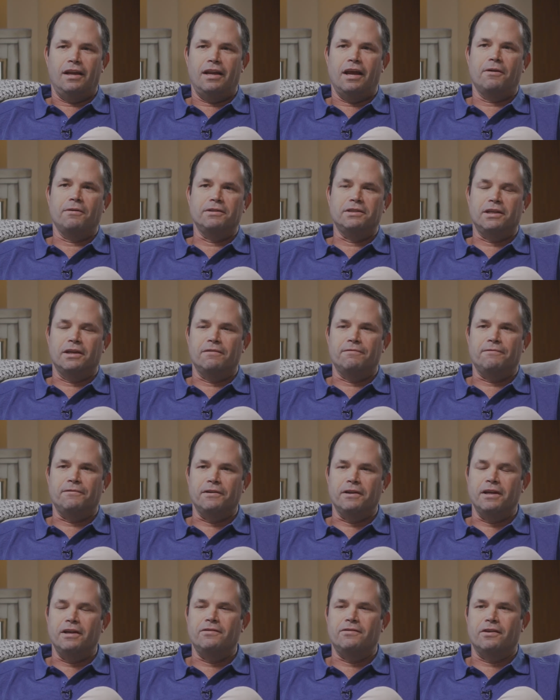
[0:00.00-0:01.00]
now he's at
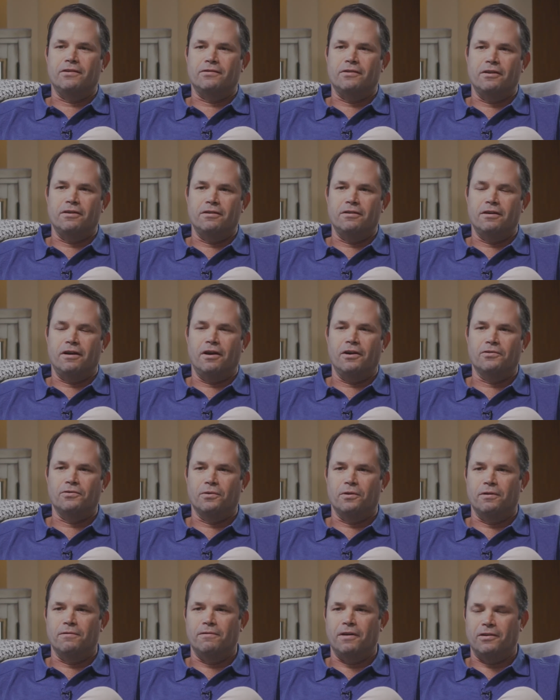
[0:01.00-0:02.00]
Felicis, they're also
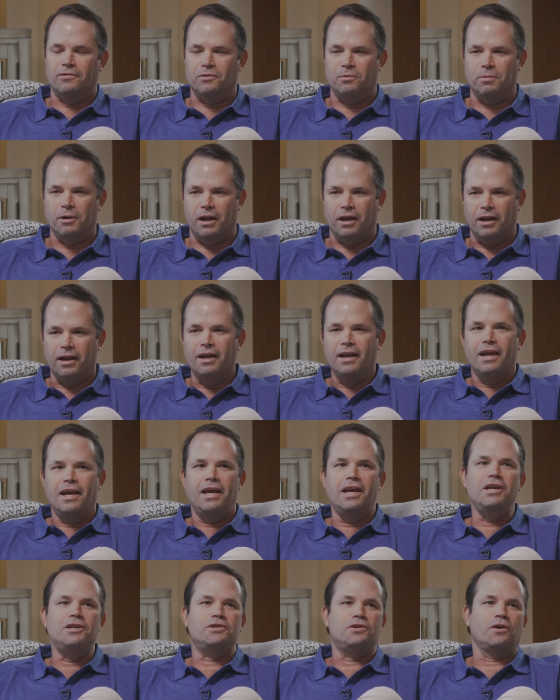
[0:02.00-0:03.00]
an investor, but
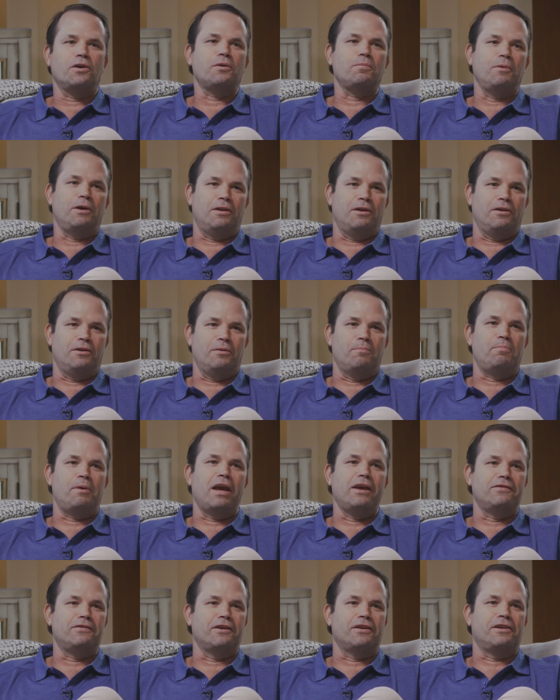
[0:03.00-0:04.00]
he took me there to
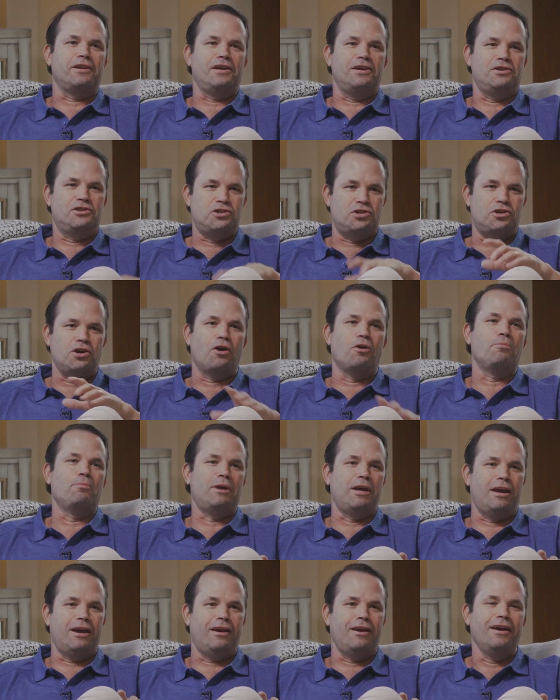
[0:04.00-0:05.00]
basically show
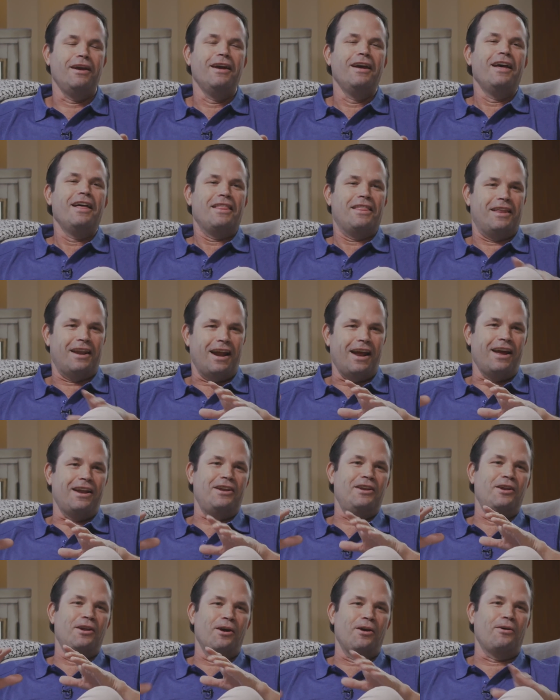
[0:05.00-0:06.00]
me that I had
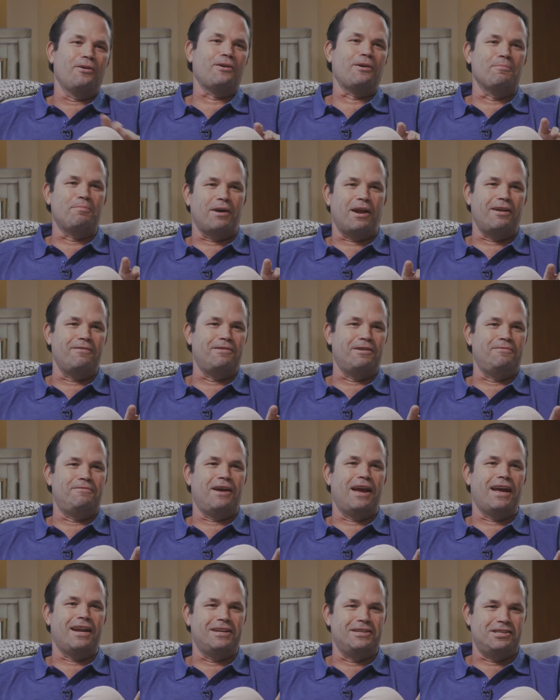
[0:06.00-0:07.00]
no competitive
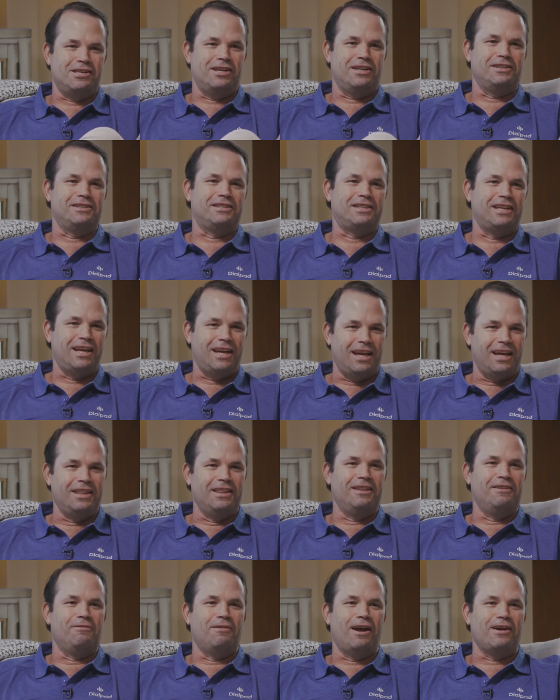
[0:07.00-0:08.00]
advantages in
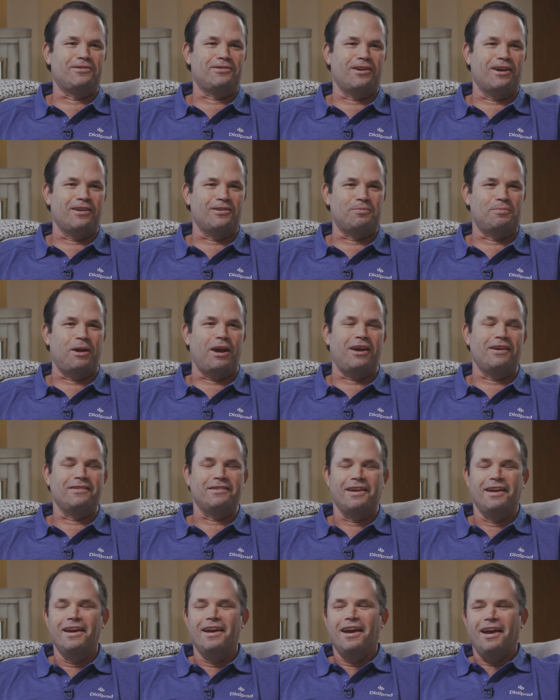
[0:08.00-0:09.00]
the restaurant space.
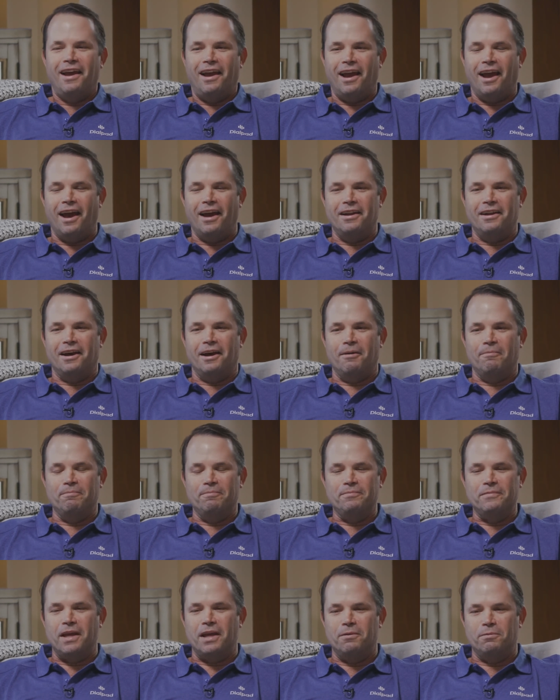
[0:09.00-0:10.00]
And
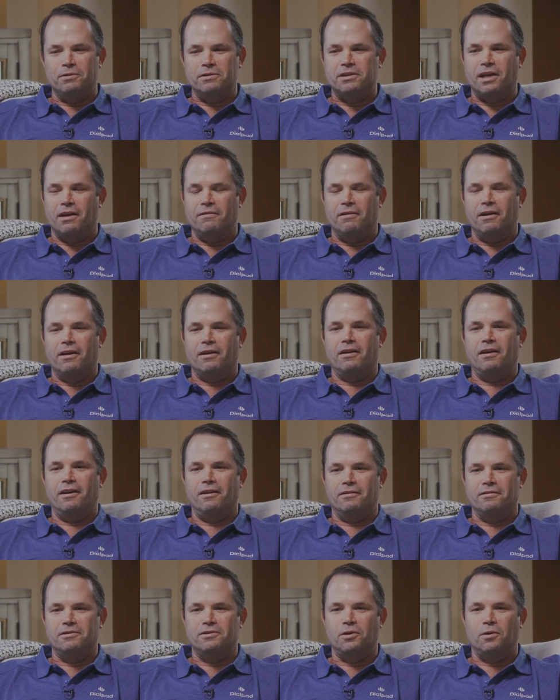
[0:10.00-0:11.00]
it was kind of like,
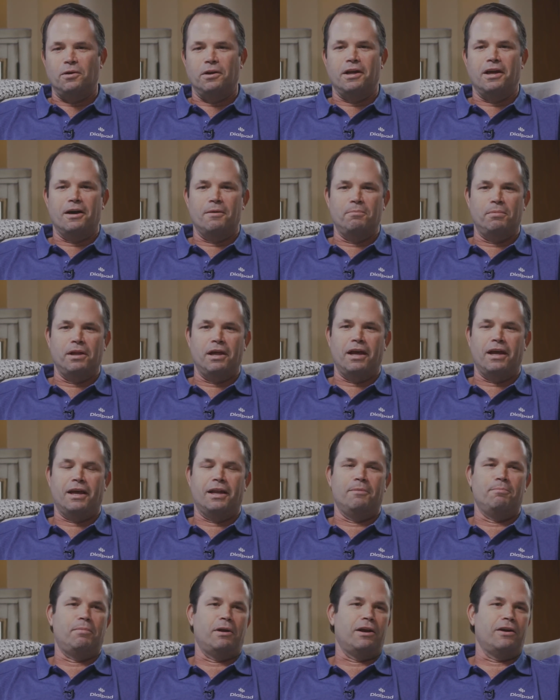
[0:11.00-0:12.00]
totally humbling and
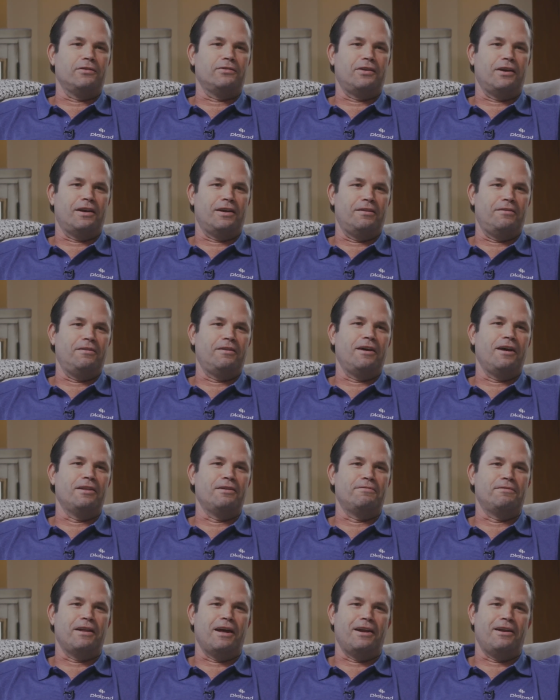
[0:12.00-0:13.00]
embarrassing. And on the
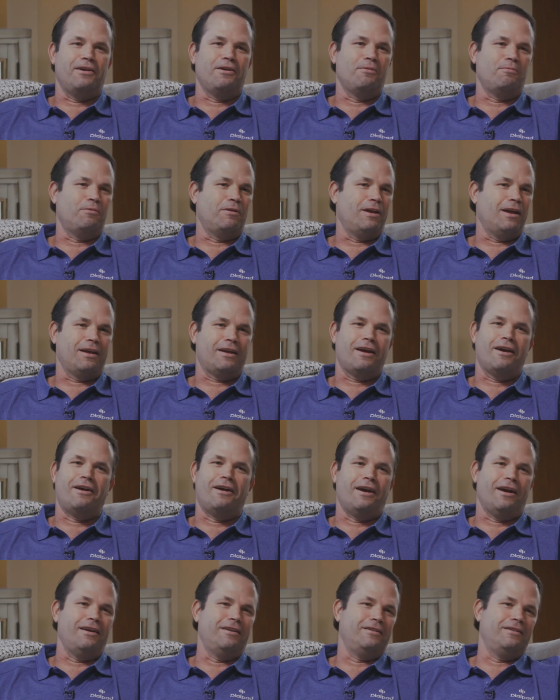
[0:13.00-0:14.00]
flight home, we're like, all
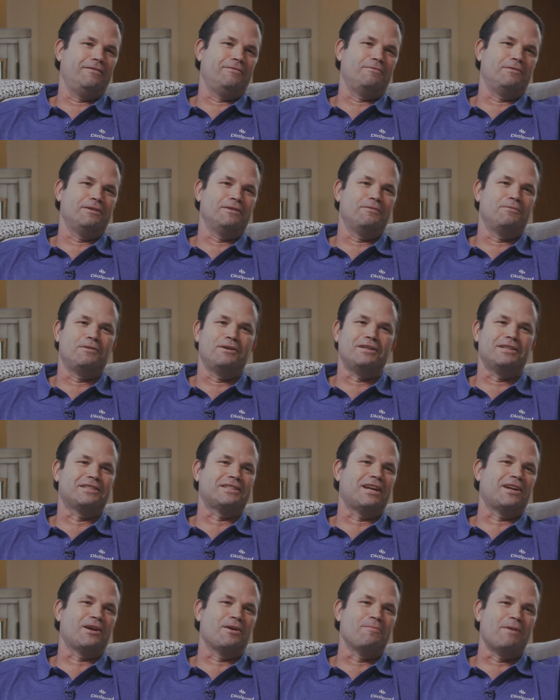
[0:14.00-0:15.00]
right, we're just
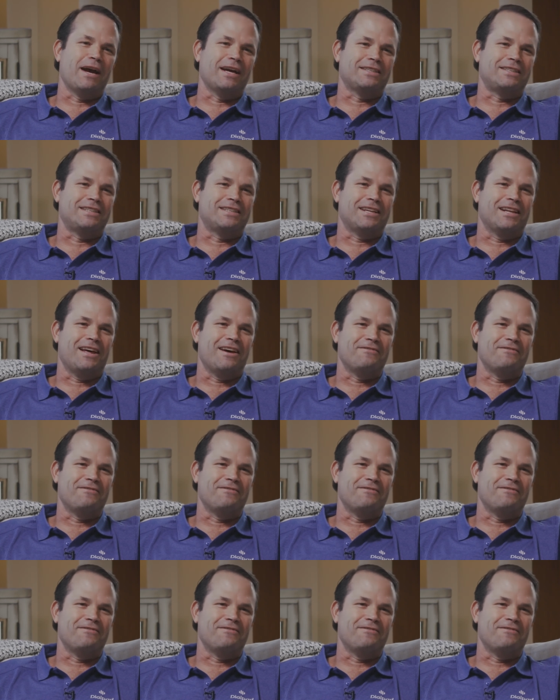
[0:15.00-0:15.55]
going to go back to telephony.